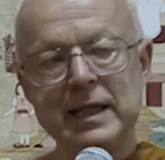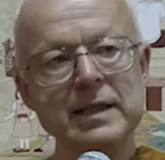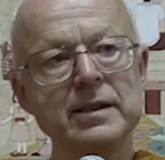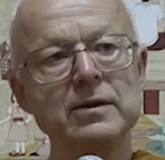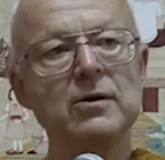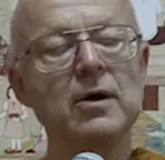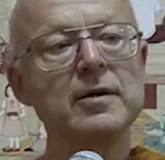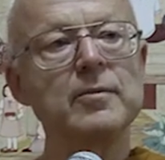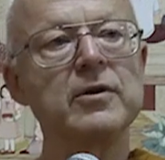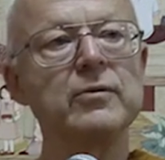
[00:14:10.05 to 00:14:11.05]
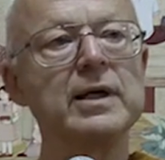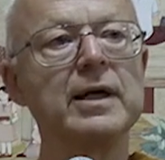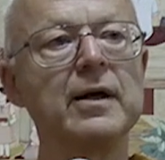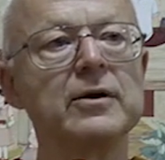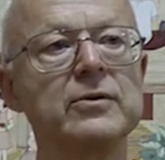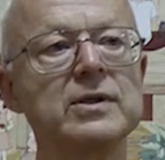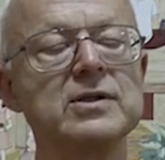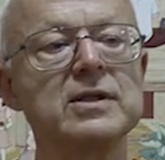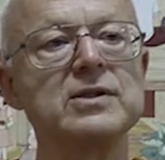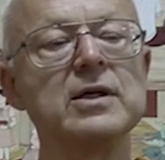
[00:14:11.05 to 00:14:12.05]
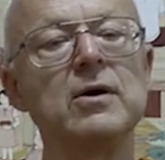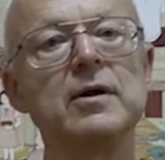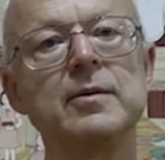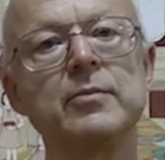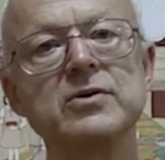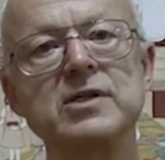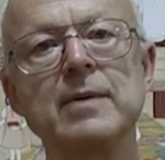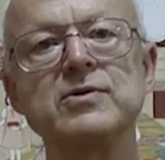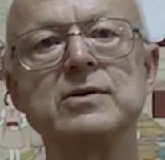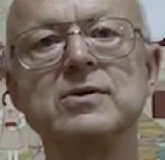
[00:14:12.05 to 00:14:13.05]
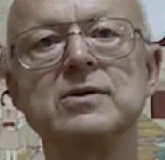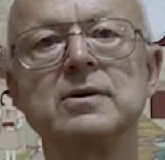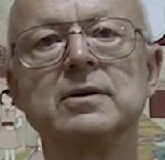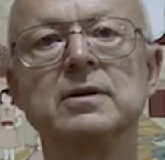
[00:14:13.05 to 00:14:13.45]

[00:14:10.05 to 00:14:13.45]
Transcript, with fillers: he didn't call them three characteristics, he called them perceptions,